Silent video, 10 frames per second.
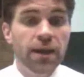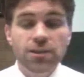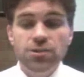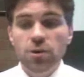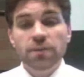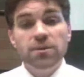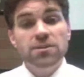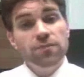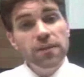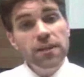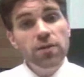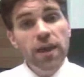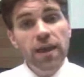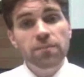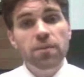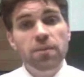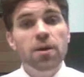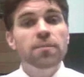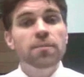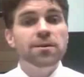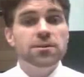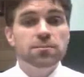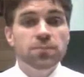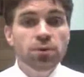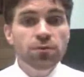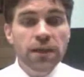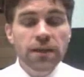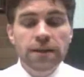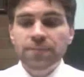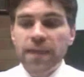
So maybe it's a video game, maybe it's a movie,